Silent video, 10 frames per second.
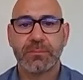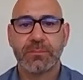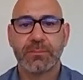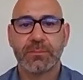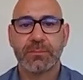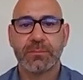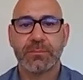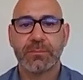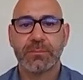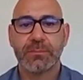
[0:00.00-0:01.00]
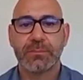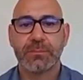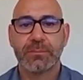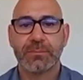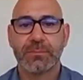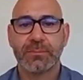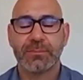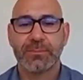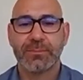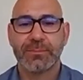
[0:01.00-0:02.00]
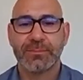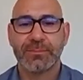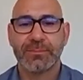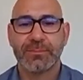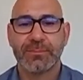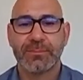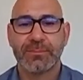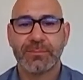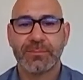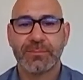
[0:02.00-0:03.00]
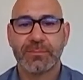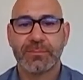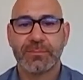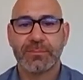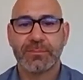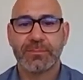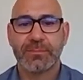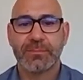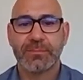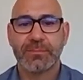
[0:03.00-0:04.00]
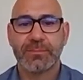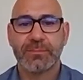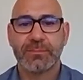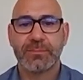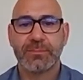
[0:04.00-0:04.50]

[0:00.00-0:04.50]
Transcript: No words are spoken by the person on screen.